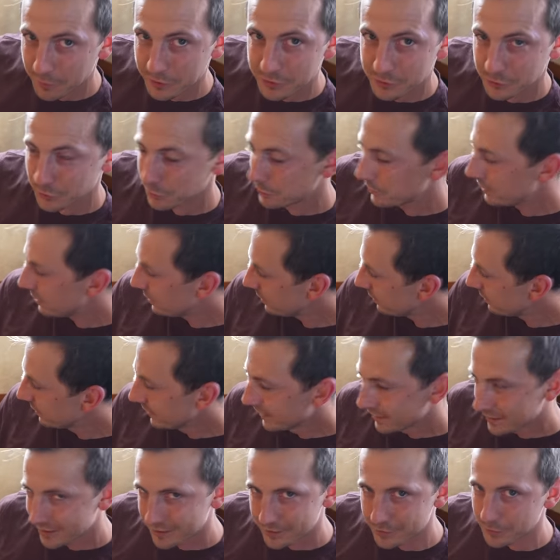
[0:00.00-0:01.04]
much room here.
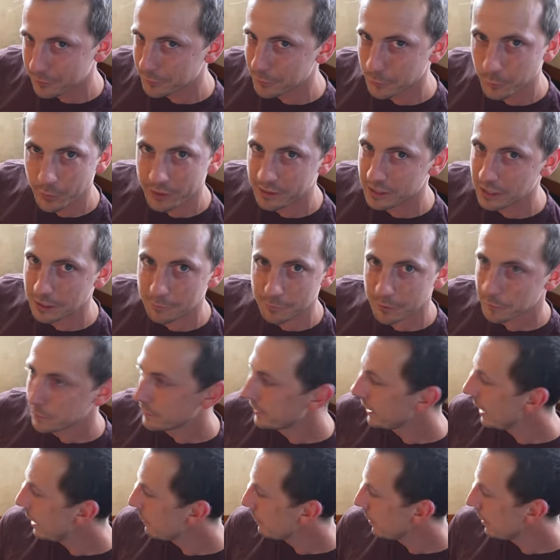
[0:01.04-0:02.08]
So if you wake up from a
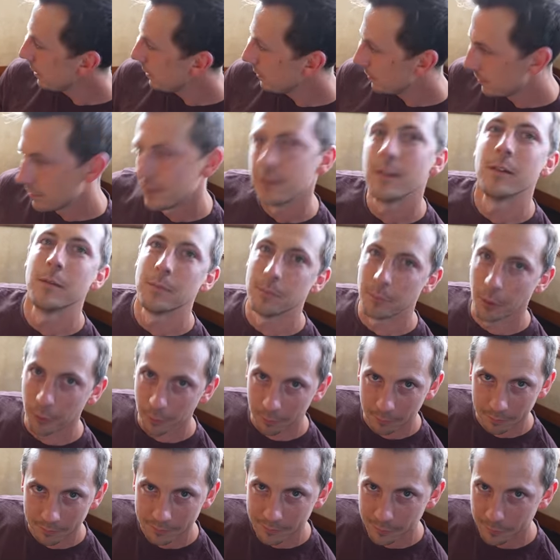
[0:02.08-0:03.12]
nightmare,
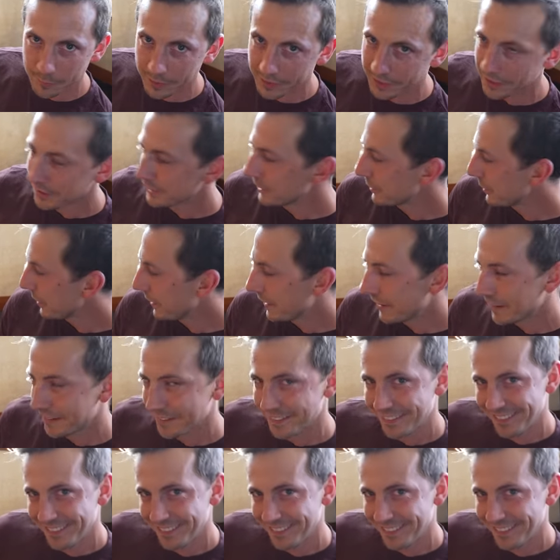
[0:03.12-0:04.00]
boom, you're banging your head.